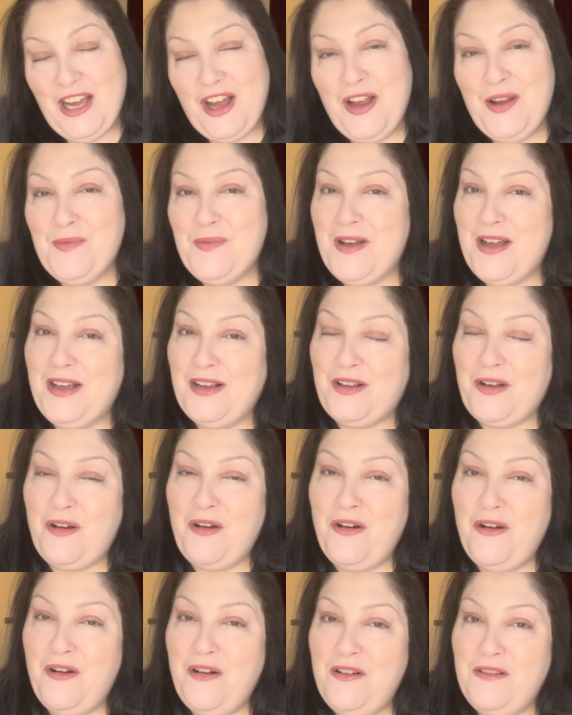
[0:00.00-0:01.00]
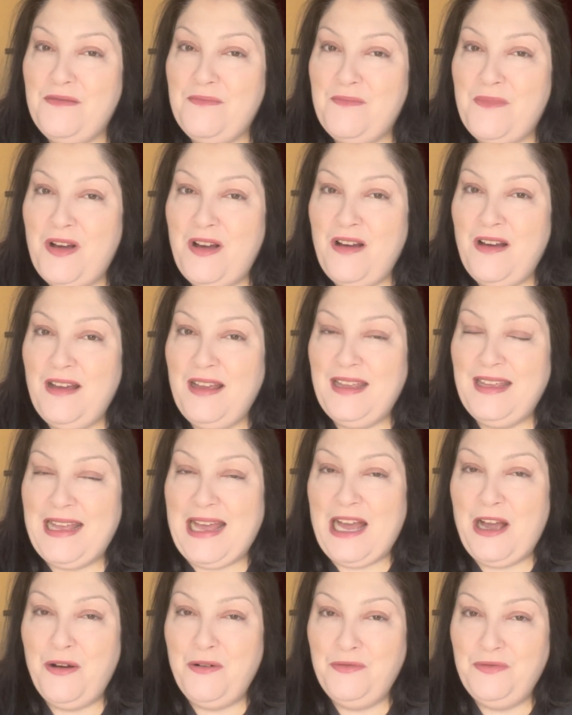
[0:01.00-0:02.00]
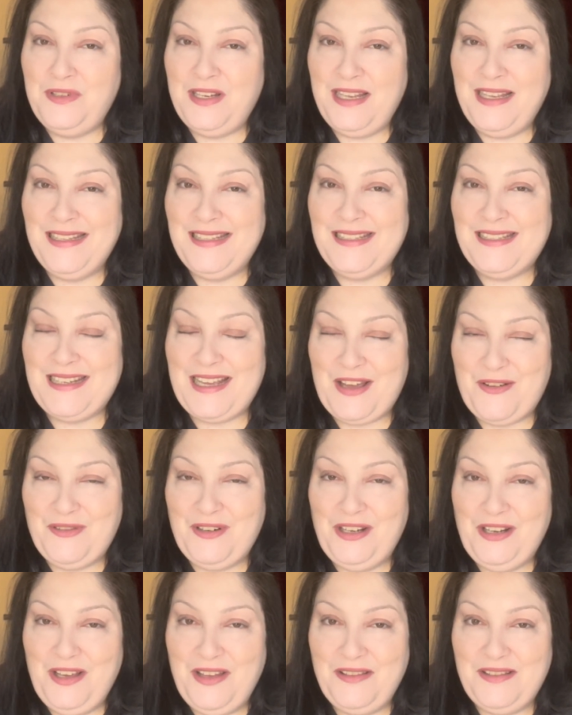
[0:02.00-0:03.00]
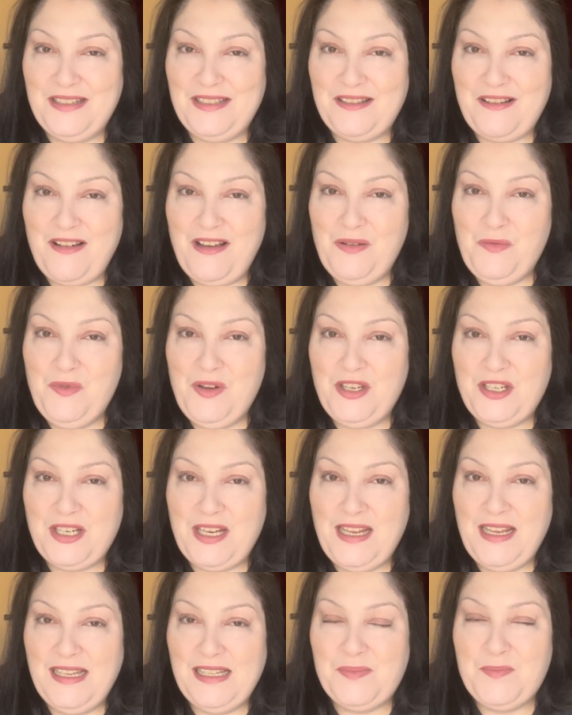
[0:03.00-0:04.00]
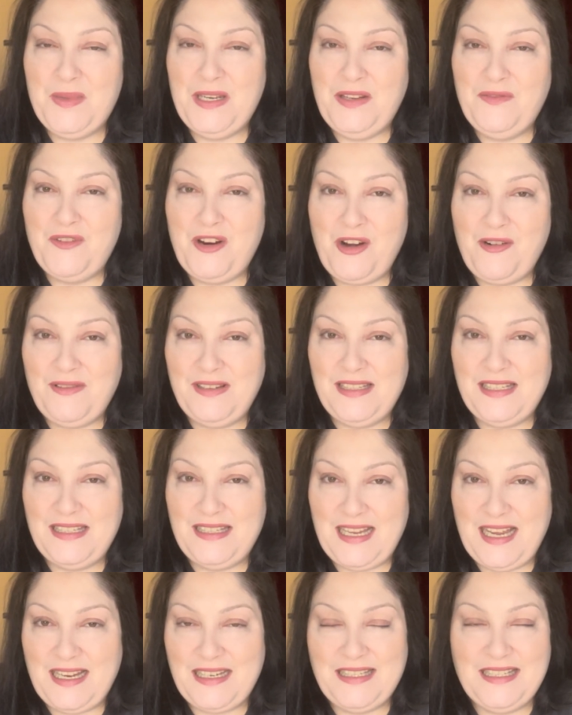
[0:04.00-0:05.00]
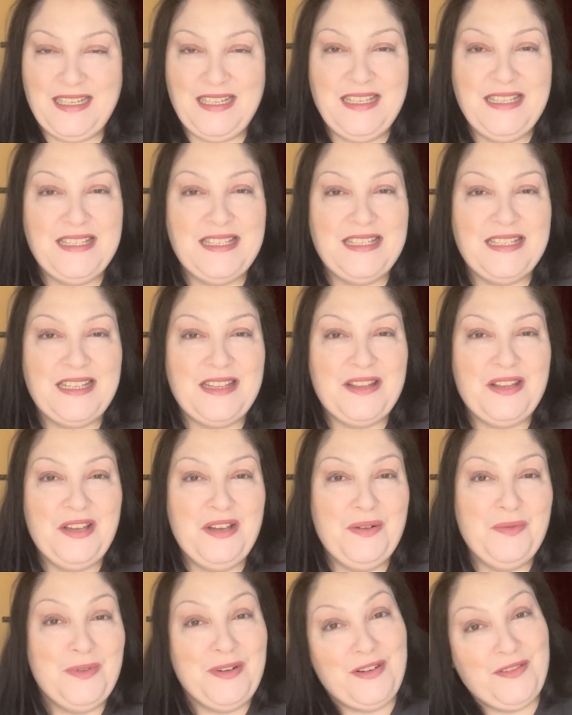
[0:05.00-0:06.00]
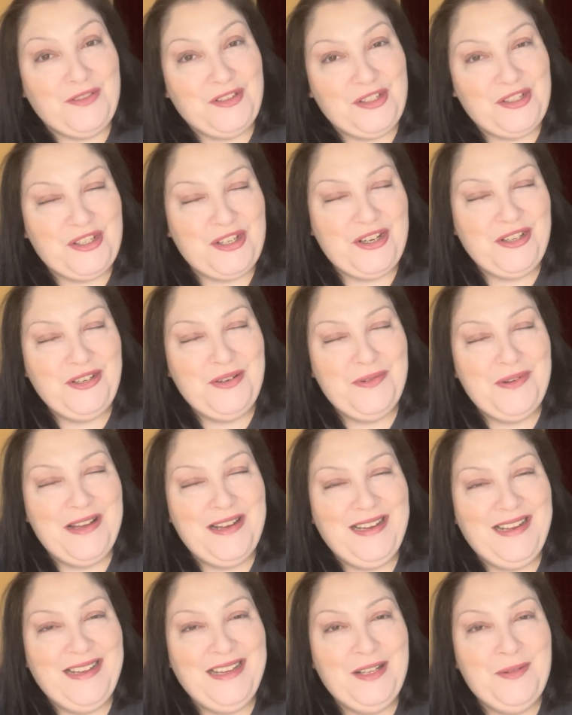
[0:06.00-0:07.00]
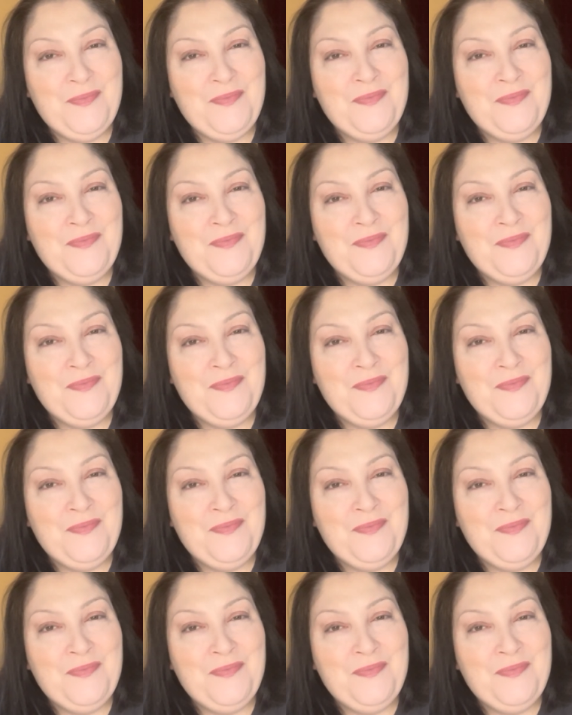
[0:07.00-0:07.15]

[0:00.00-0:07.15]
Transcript: I work on my oldest Heaven and Earth design, which is Mini Virus Detected, the one I've just shown you earlier.